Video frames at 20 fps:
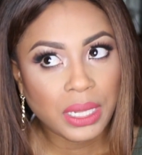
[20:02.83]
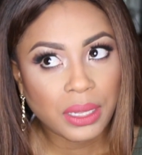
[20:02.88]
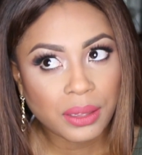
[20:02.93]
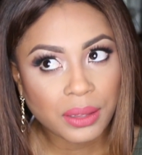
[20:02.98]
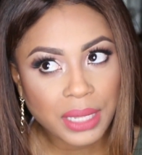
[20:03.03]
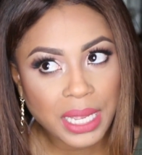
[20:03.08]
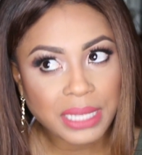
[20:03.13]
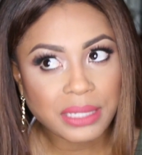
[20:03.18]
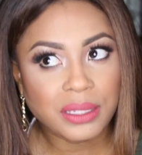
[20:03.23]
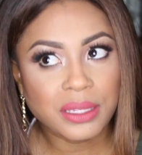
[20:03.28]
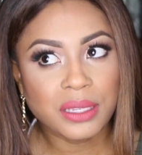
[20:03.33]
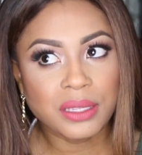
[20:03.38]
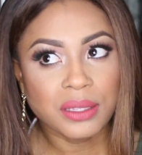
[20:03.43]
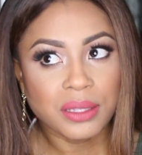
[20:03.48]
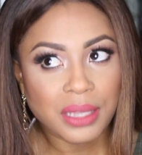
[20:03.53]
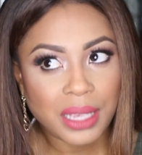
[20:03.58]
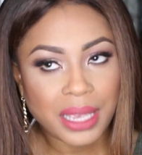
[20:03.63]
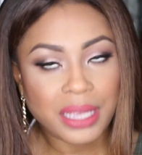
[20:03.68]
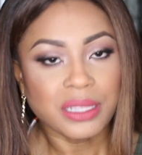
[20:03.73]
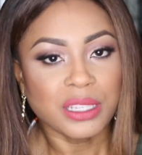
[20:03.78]

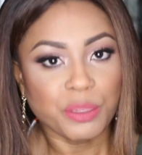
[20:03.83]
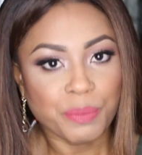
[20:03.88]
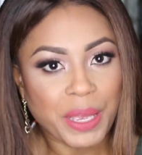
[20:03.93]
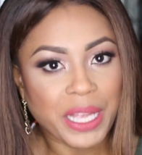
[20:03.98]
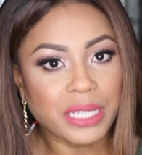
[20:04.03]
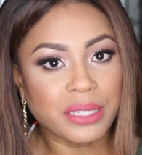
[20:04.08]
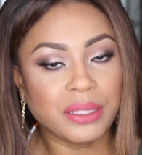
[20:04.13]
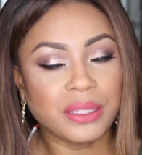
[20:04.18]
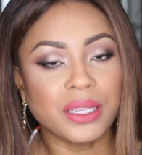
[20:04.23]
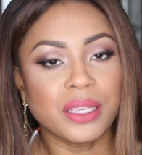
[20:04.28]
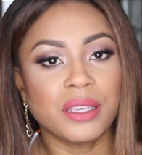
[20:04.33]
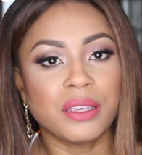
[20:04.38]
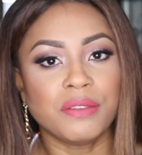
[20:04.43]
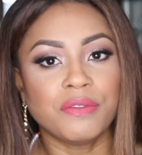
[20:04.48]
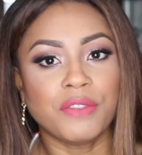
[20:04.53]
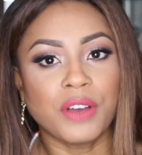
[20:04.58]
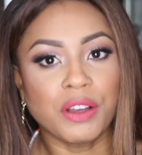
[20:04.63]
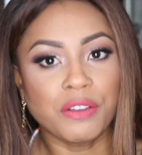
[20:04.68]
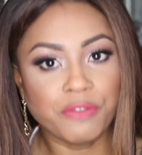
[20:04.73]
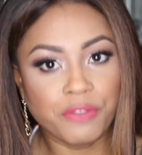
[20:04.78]
less
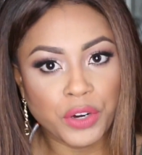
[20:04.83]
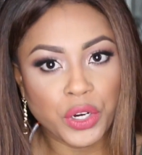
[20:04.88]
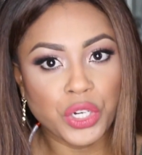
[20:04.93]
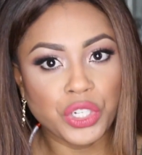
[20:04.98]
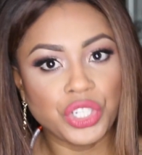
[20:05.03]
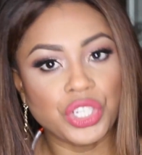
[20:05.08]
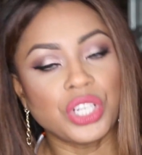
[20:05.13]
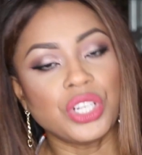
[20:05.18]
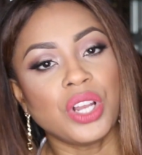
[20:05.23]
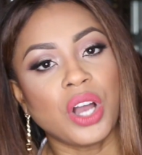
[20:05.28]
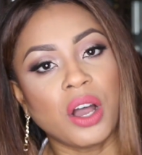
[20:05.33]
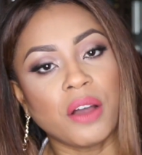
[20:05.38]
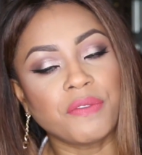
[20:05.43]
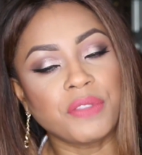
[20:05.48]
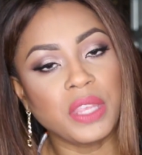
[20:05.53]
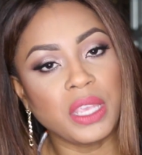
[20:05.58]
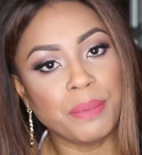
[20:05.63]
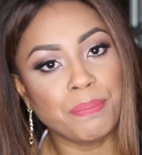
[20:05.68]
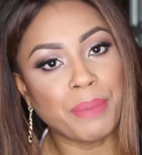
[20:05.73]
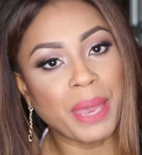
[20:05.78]
expensive version
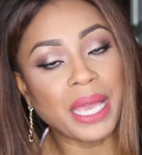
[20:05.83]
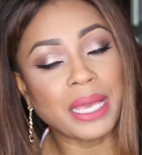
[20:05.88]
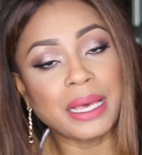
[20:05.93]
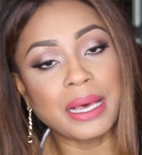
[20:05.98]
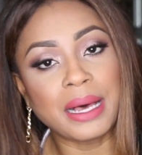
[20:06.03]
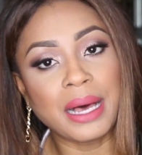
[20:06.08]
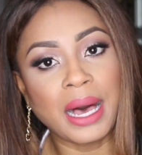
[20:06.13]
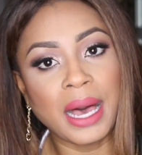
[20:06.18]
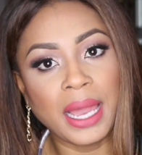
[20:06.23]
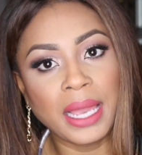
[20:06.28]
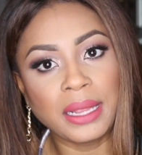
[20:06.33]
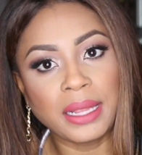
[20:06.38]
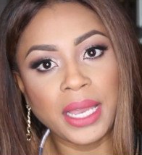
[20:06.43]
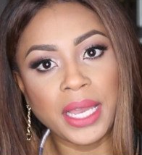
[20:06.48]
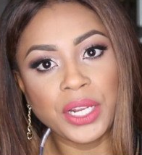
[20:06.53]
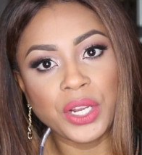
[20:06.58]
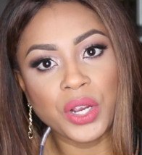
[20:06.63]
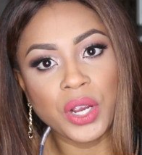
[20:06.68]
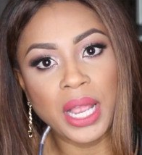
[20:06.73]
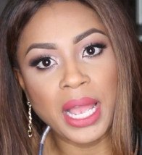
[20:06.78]
of the Becca
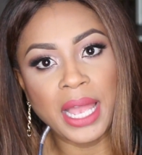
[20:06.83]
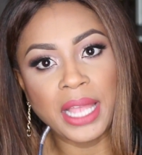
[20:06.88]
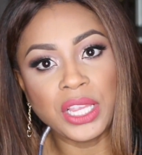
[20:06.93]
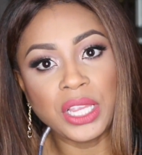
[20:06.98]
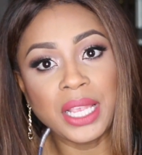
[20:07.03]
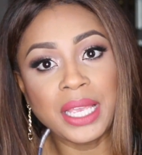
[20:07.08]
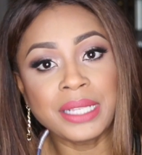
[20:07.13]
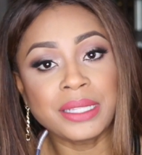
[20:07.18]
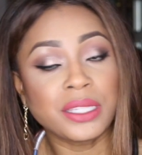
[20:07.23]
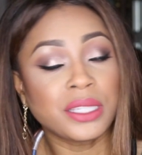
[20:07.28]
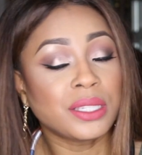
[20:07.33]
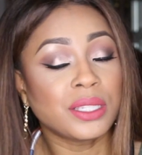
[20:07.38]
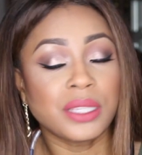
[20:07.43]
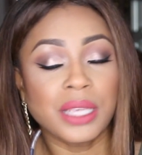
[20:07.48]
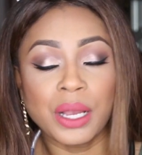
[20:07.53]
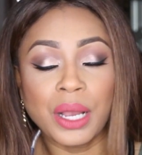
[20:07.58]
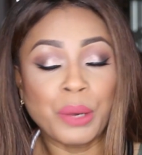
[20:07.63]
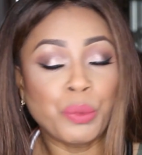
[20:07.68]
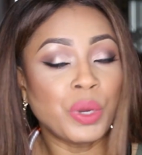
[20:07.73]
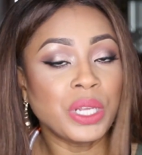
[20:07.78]
highlighter, and it's,
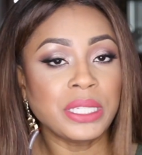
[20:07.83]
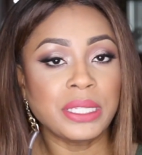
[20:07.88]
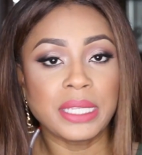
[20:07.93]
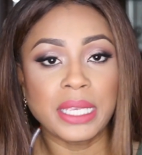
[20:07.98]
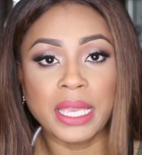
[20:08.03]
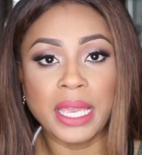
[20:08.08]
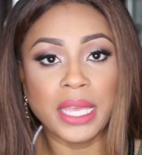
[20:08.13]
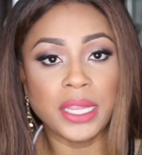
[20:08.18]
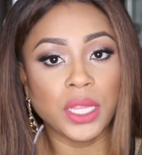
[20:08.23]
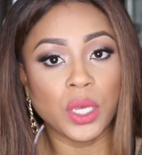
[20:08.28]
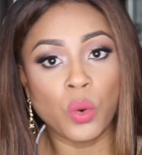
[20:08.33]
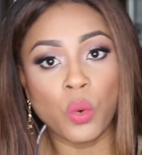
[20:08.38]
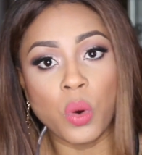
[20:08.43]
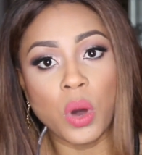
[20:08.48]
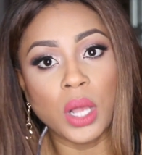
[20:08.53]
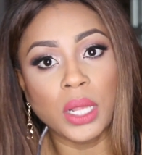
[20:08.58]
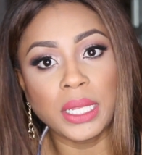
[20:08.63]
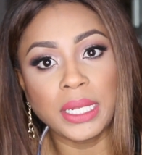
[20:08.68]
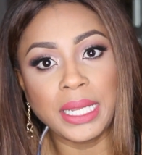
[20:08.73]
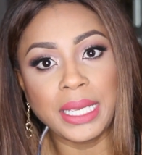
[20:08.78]
once again, the
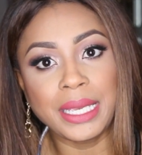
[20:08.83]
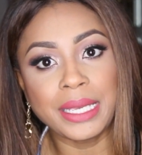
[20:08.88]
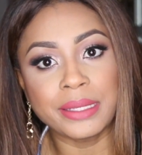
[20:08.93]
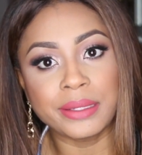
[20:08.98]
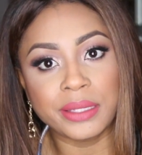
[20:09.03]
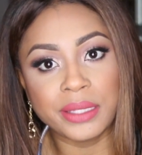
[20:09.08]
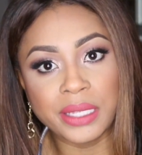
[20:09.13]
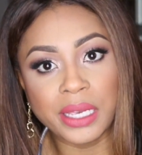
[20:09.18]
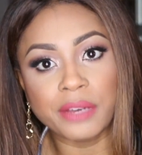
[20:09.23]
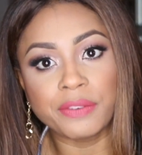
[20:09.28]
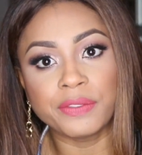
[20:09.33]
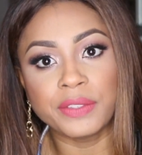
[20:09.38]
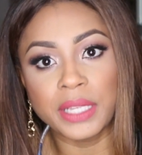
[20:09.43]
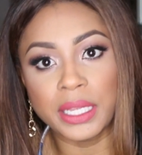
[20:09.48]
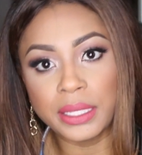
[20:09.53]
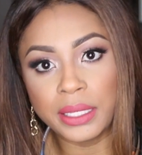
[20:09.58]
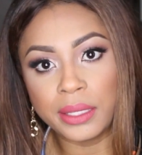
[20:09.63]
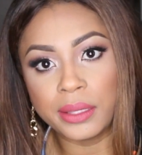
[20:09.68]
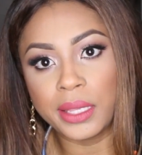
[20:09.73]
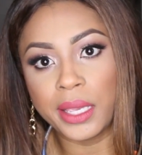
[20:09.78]
quality is
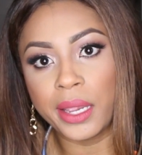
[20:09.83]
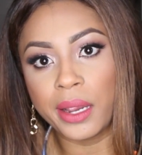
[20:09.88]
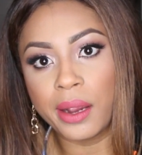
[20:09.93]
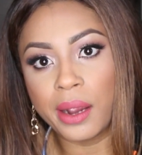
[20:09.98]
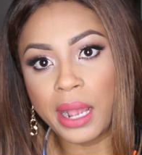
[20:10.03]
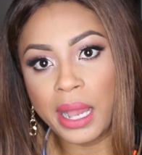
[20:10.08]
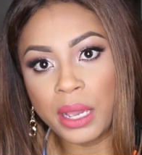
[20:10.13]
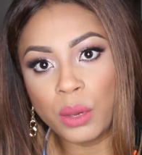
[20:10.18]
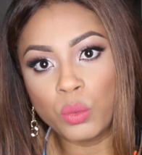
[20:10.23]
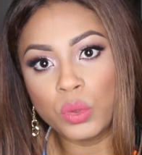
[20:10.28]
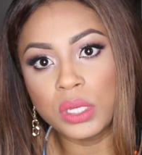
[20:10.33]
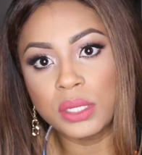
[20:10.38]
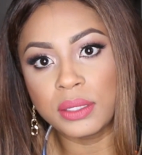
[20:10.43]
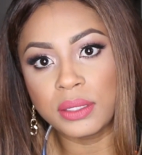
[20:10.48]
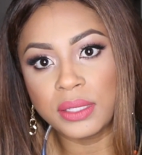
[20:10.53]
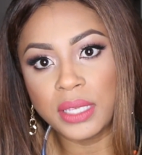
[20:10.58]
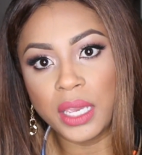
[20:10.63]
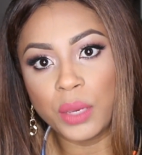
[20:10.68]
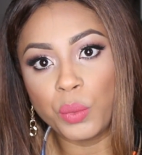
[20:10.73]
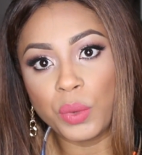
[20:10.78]
definitely there. I will
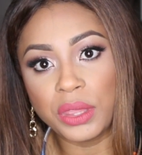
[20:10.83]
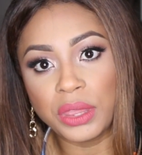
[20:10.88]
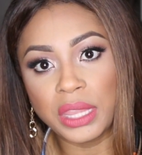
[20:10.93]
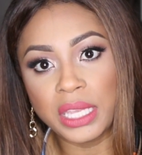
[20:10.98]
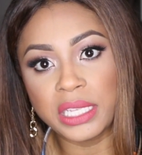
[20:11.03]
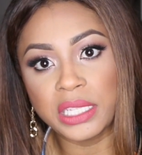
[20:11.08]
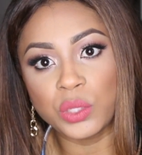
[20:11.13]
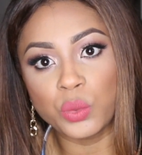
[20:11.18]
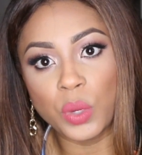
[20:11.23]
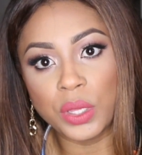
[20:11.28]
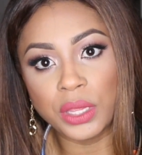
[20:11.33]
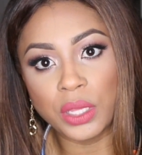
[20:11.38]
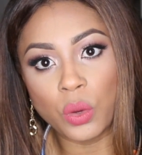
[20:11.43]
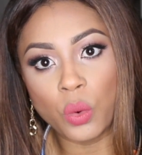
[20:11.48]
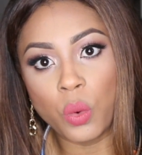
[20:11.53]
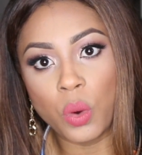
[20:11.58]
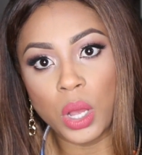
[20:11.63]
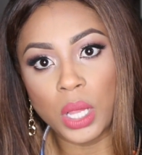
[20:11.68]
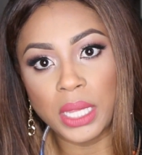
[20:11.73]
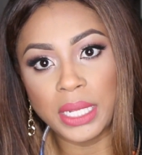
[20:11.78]
say with this one, the
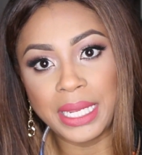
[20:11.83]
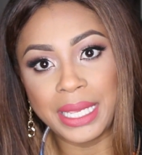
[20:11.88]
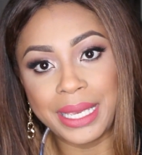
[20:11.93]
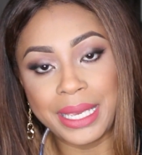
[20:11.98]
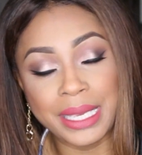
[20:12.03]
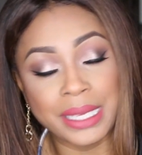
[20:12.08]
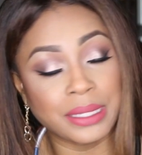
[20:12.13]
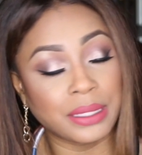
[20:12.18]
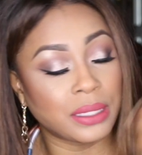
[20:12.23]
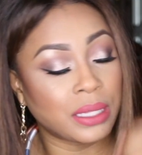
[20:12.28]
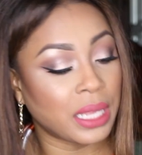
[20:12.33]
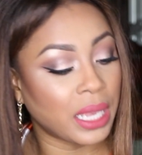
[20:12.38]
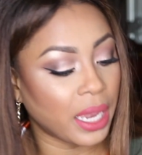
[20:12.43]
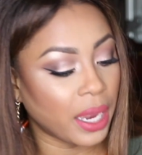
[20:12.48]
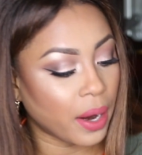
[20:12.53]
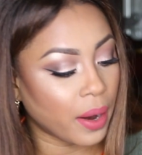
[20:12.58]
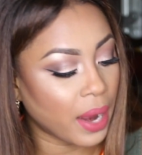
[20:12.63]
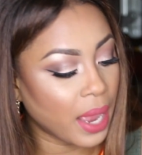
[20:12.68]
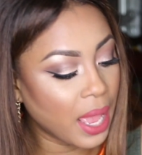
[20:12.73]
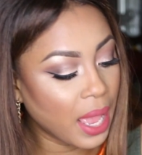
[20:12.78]
quality is
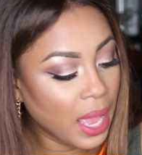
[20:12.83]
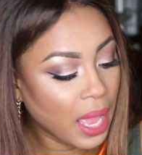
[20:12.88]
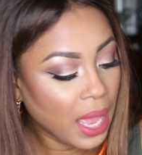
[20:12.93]
there.